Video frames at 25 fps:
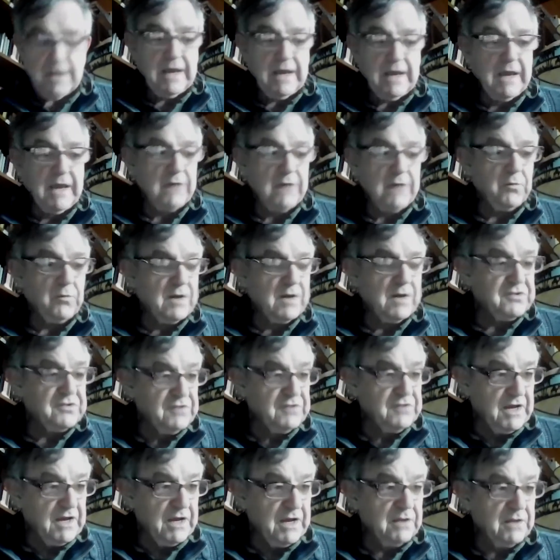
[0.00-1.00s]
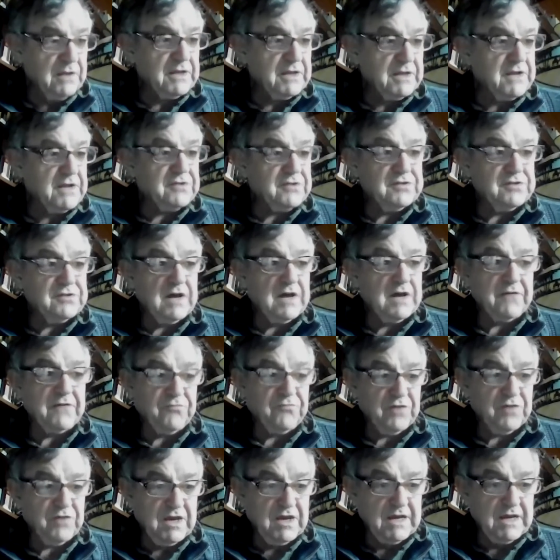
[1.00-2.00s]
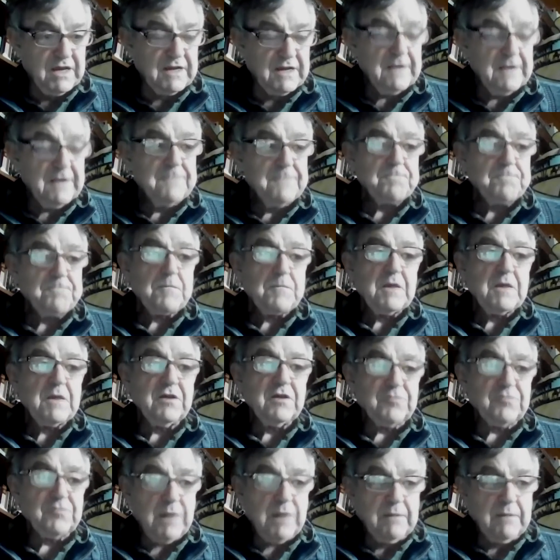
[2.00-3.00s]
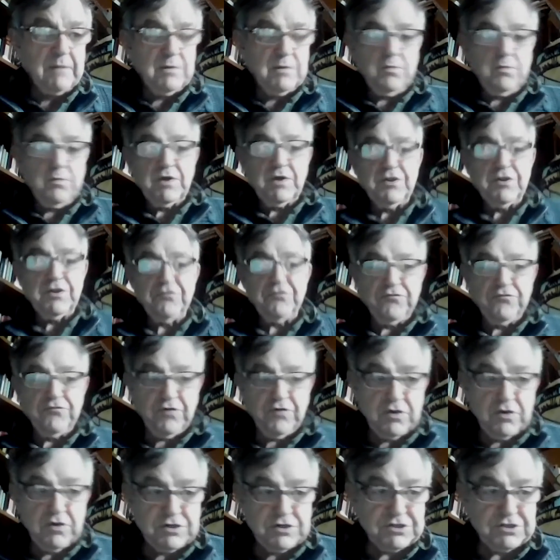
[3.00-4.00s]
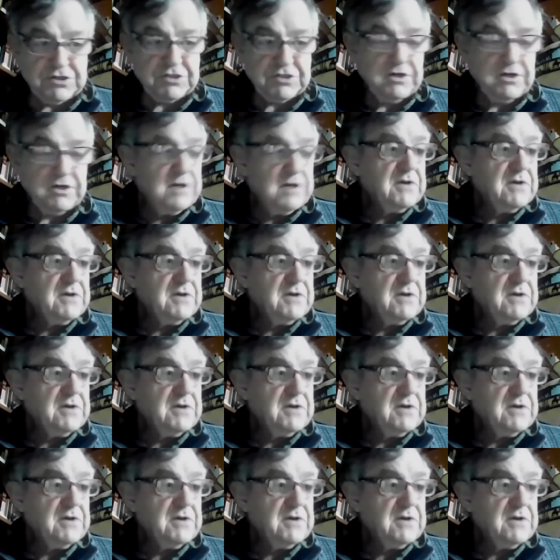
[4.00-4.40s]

And West Nile, let us not forget, is probably one of the first